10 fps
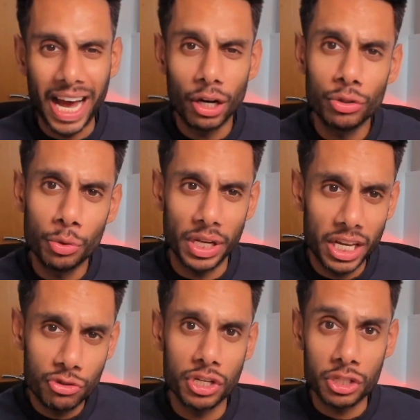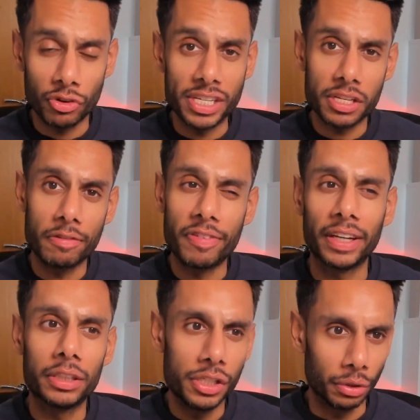how do interest rates
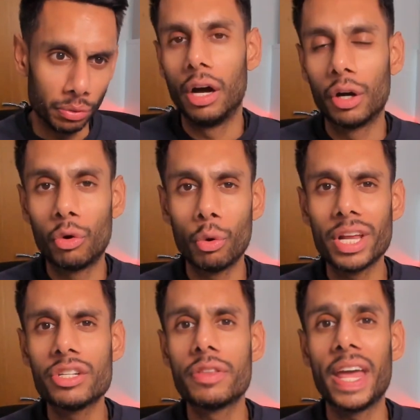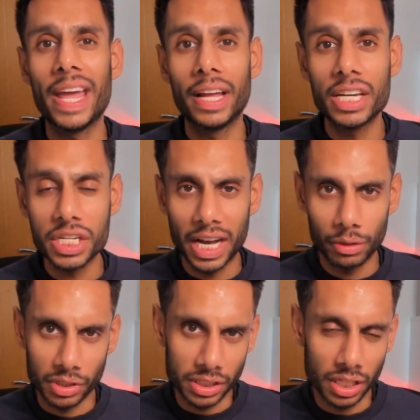affect you? According to the English
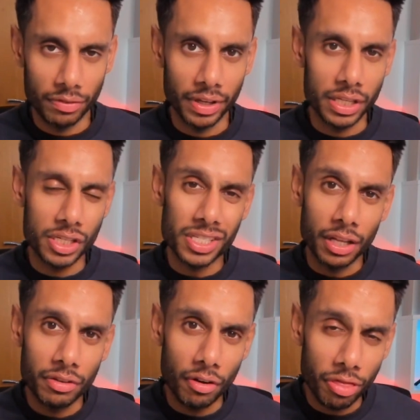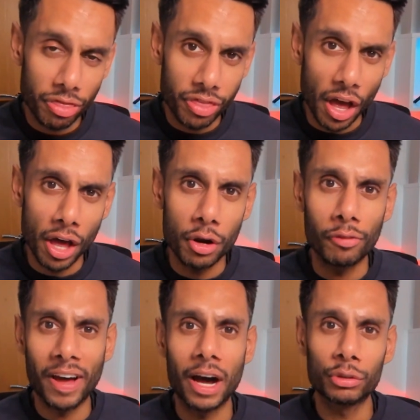Housing Survey, just under a third
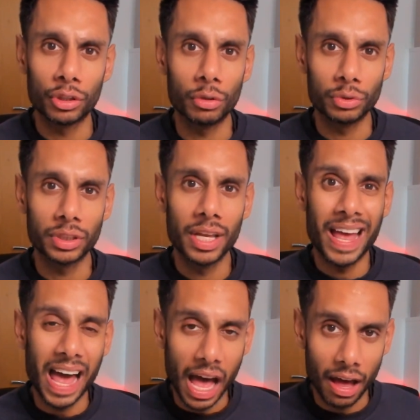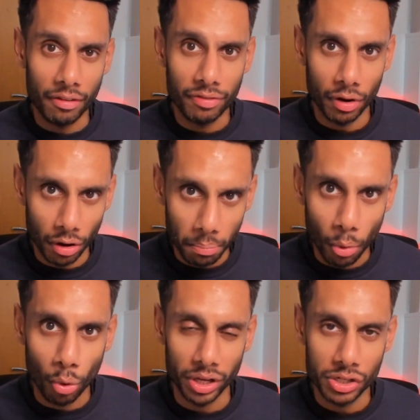of households have a
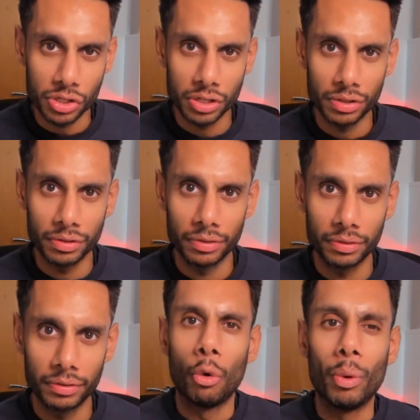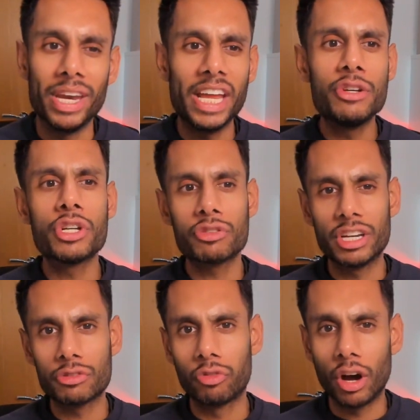mortgage. When interest
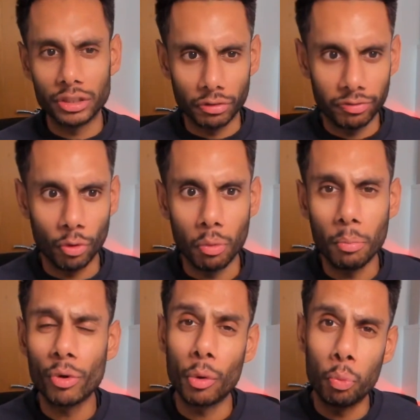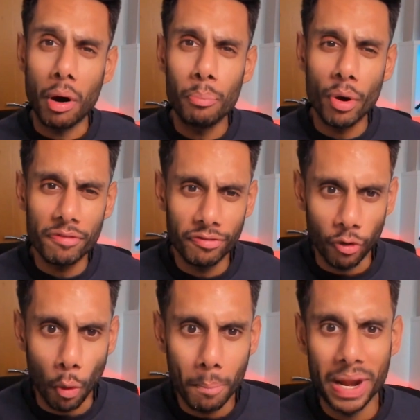rates rise or fall, more than
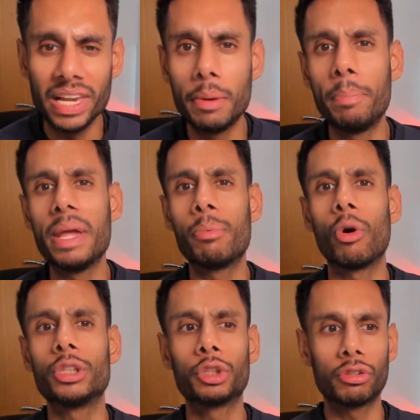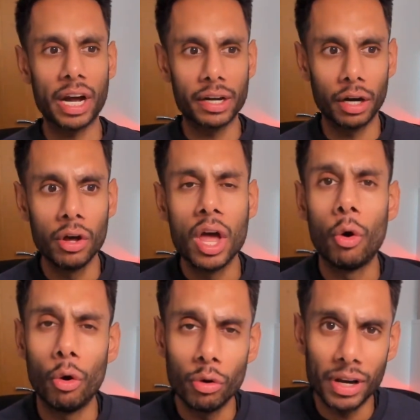1.4 million people on tracker
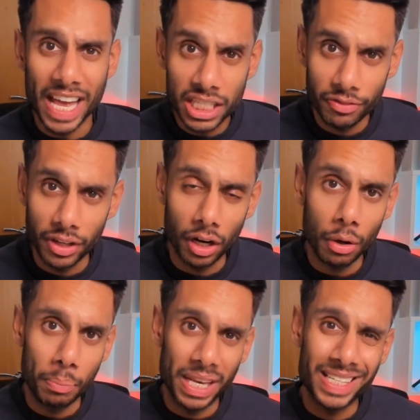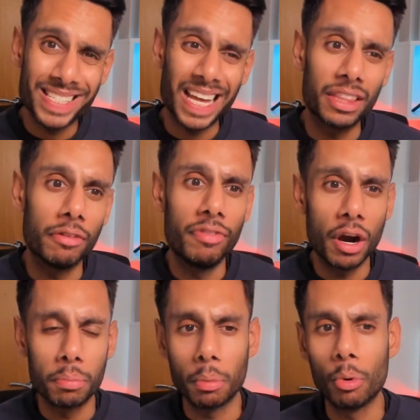or SVR, meaning standard
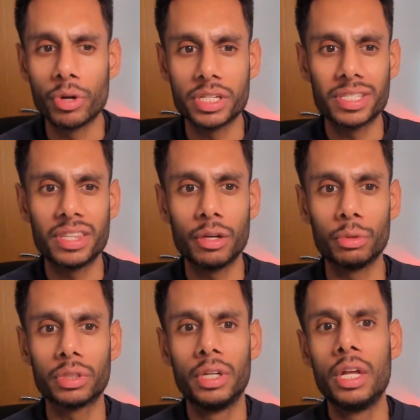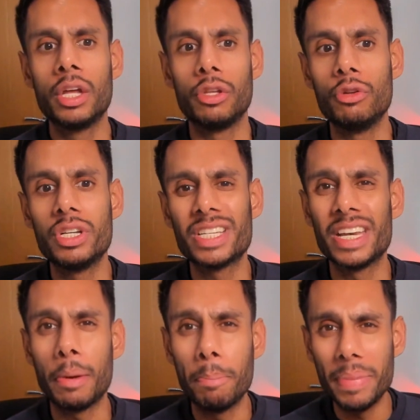variable mortgages deals, usually see
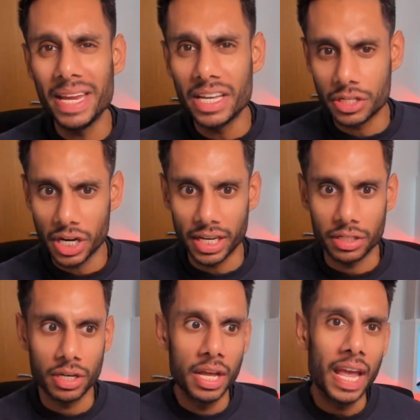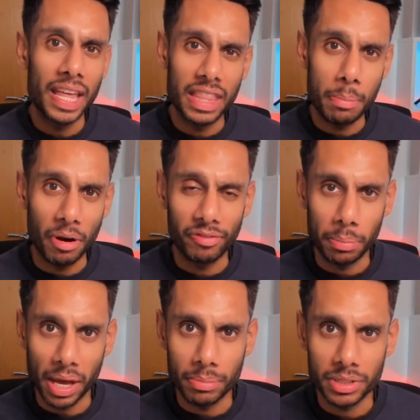an immediate change in their monthly
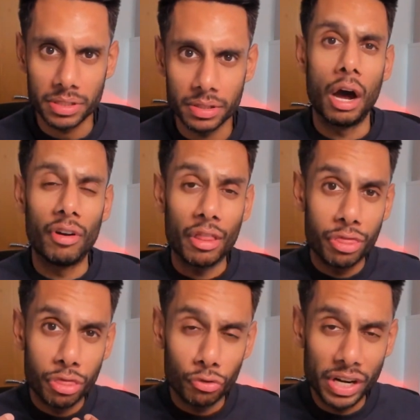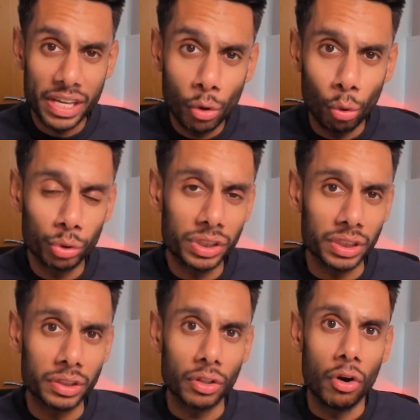payments. Around
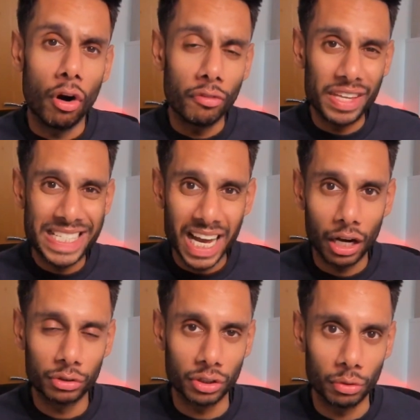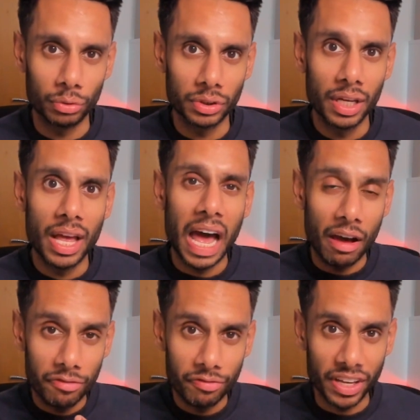3/4 of these households
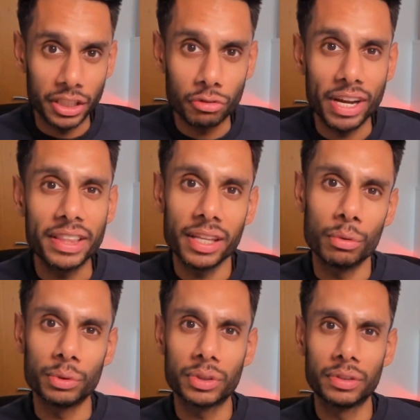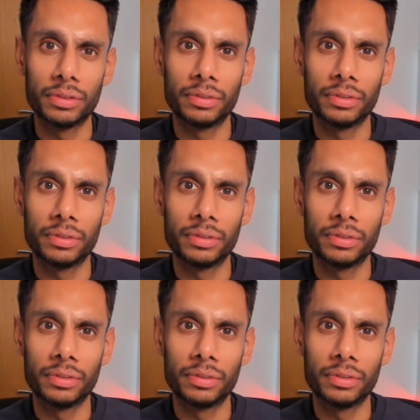have fixed rate deals.